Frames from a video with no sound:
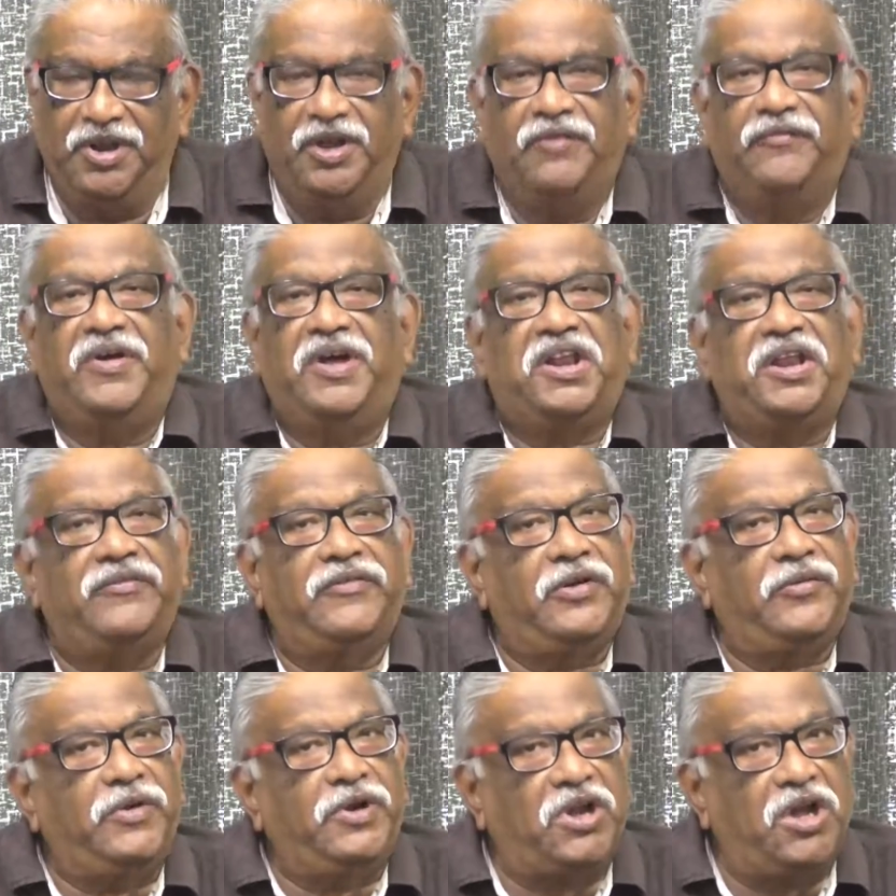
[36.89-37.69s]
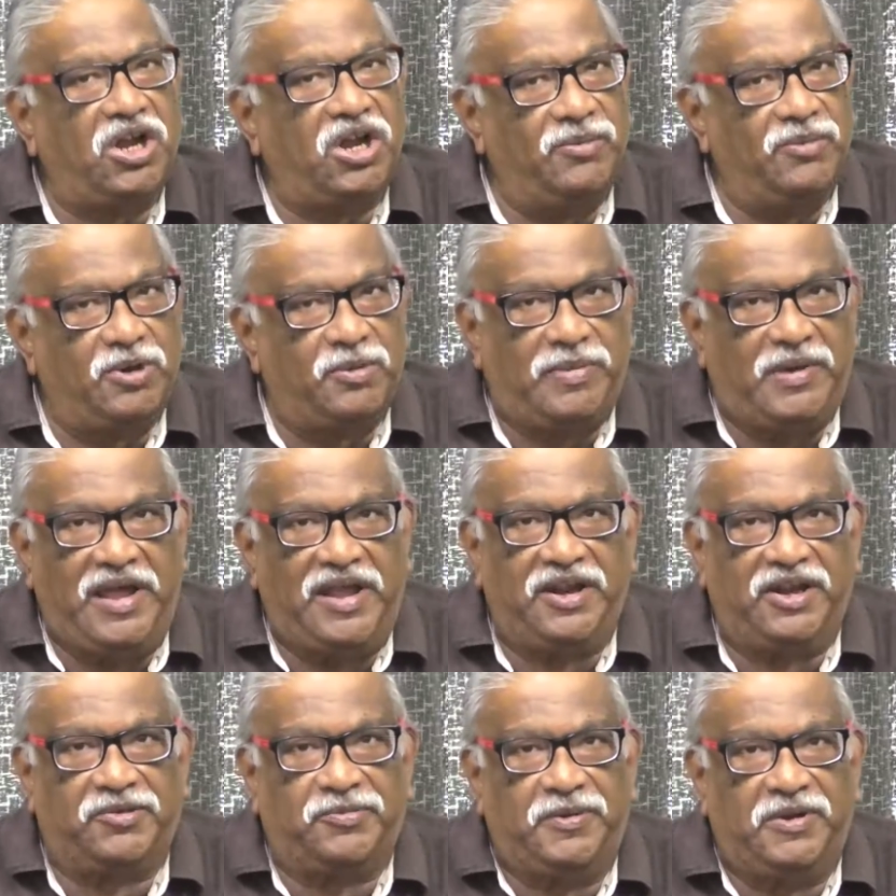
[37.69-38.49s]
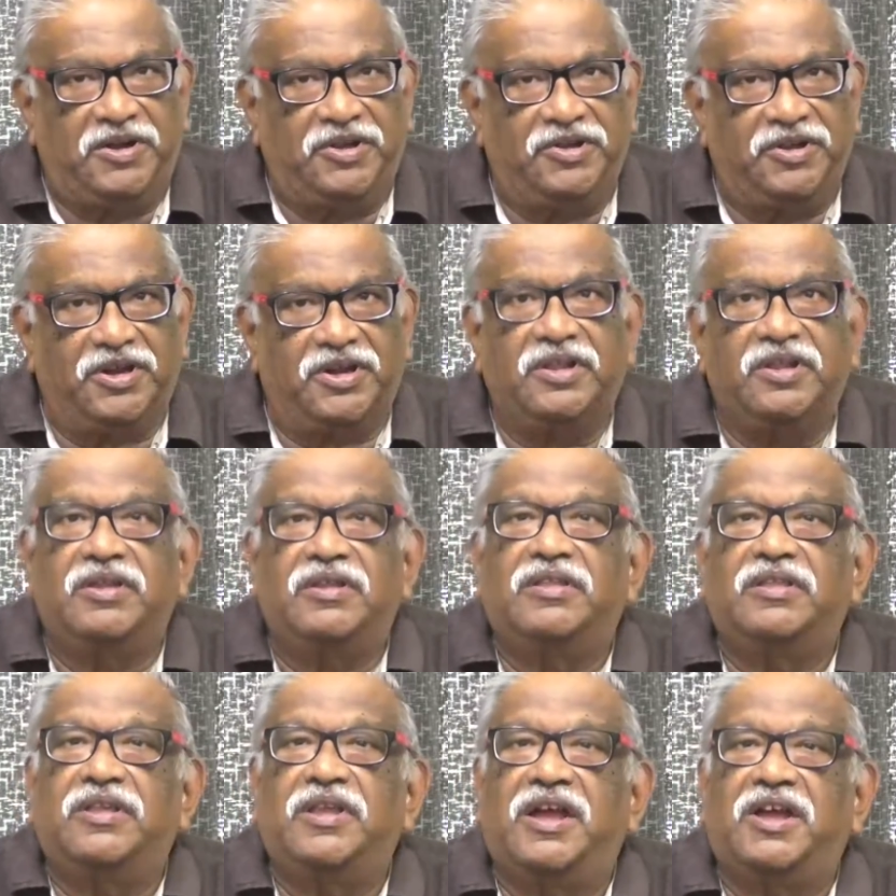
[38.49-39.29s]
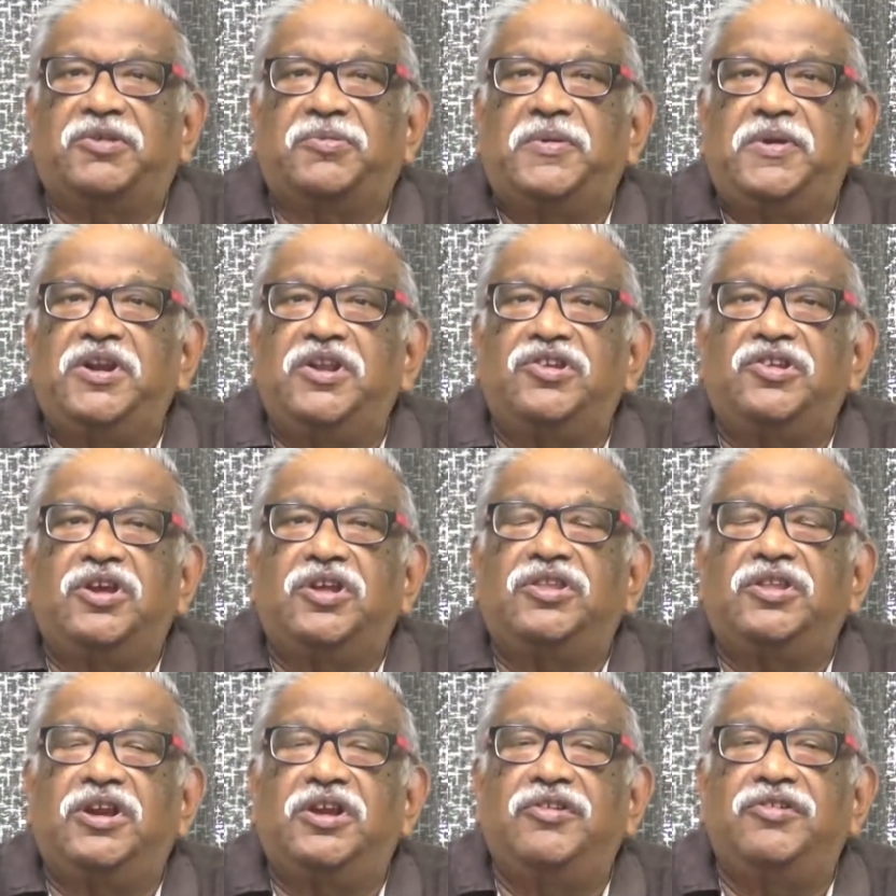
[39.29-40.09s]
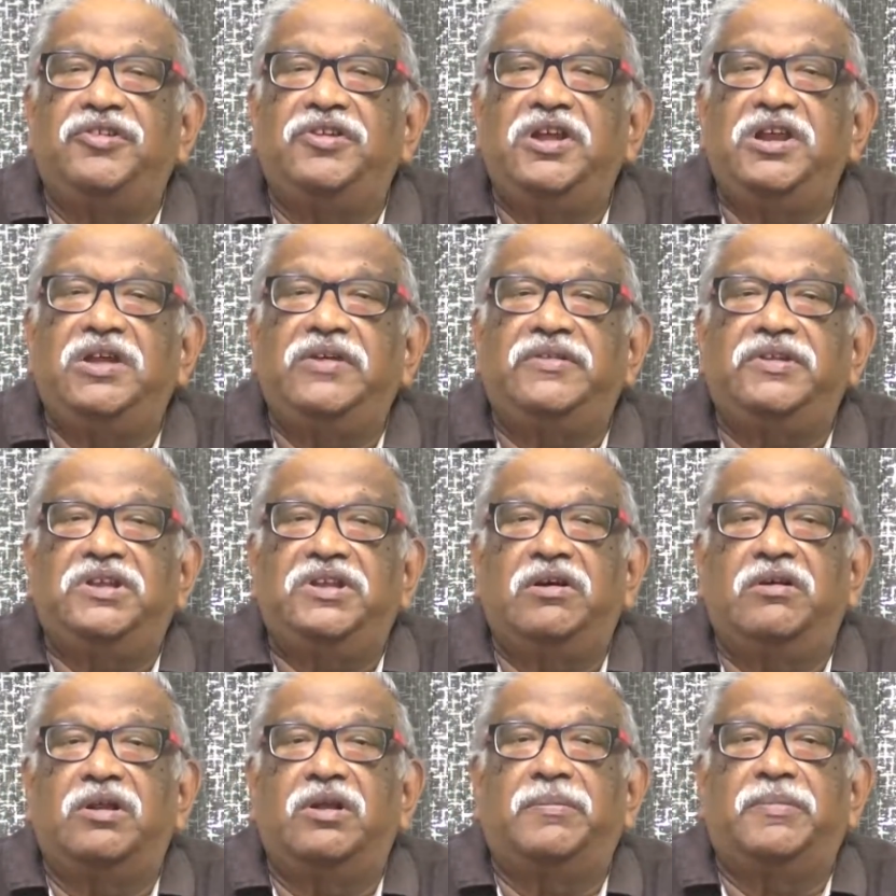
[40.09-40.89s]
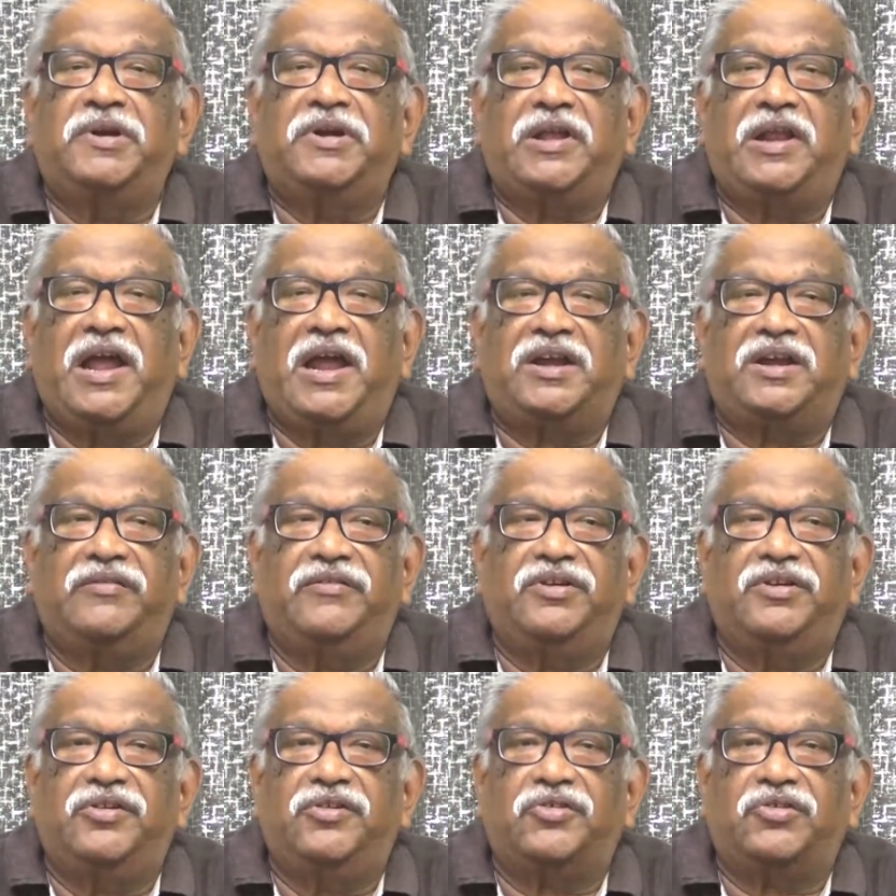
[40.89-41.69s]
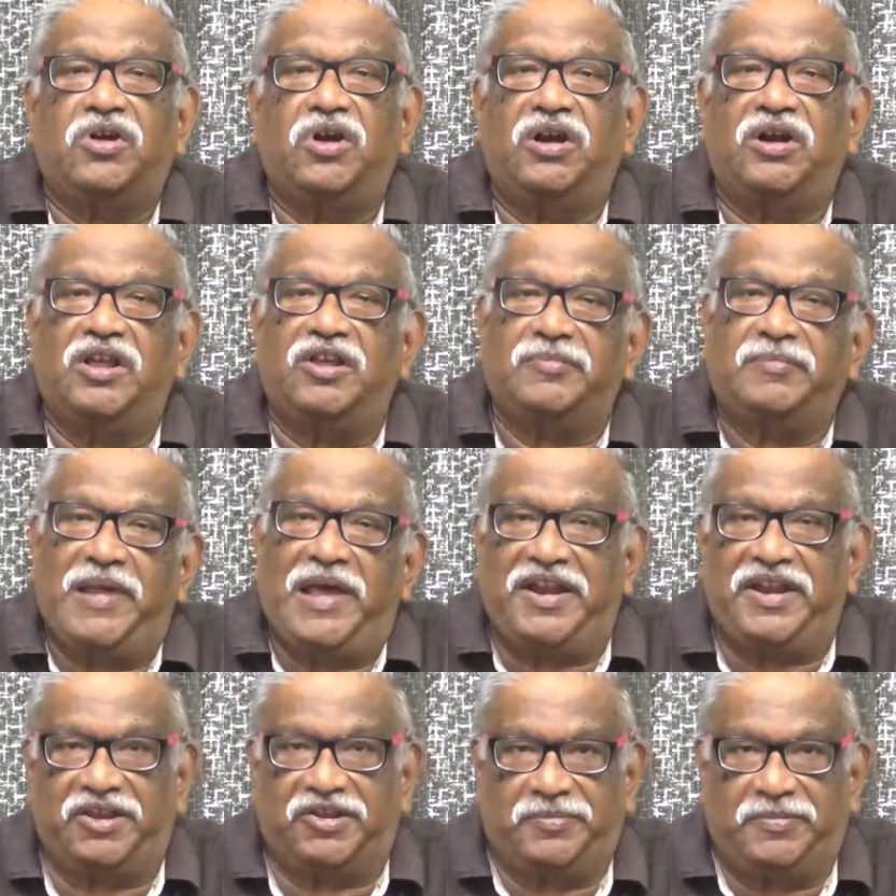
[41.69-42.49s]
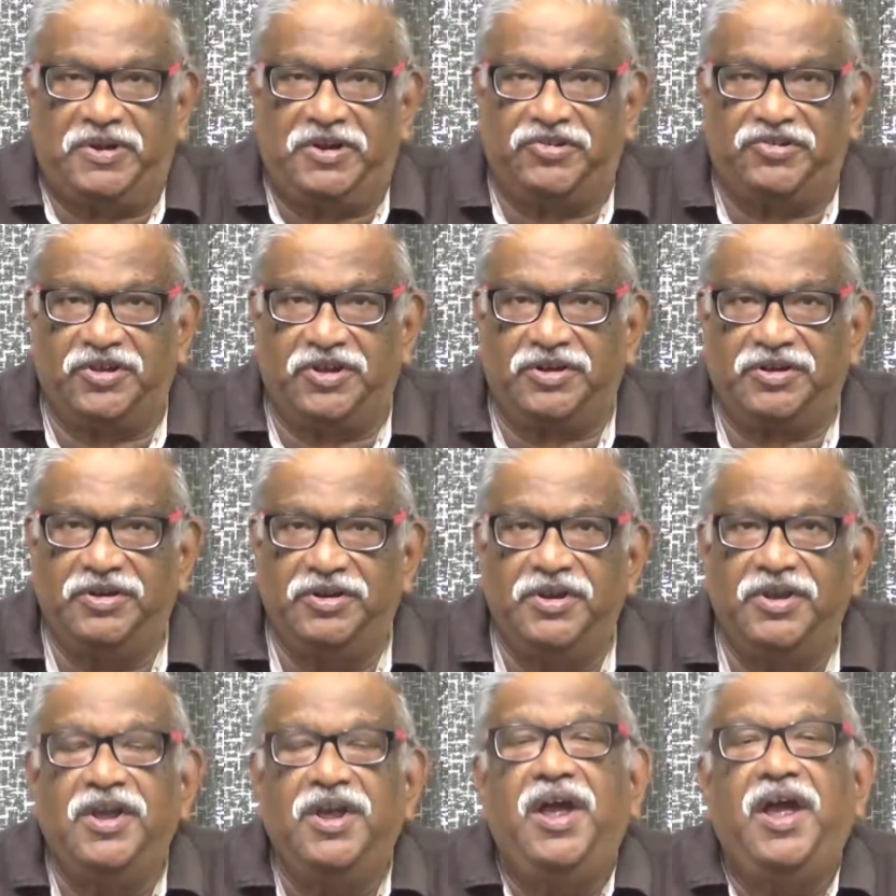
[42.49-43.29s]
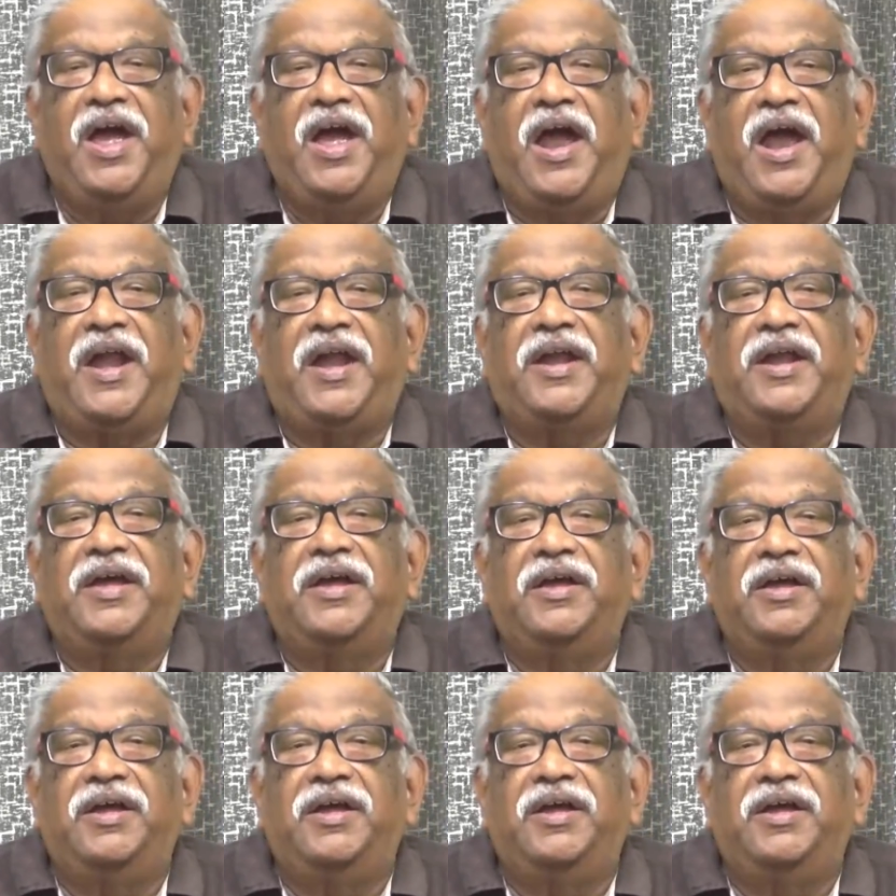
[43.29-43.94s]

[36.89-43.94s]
Whenever we talk about plan expenditure, the expenditure that is dealing with developmental activities is called as plan expenditure, and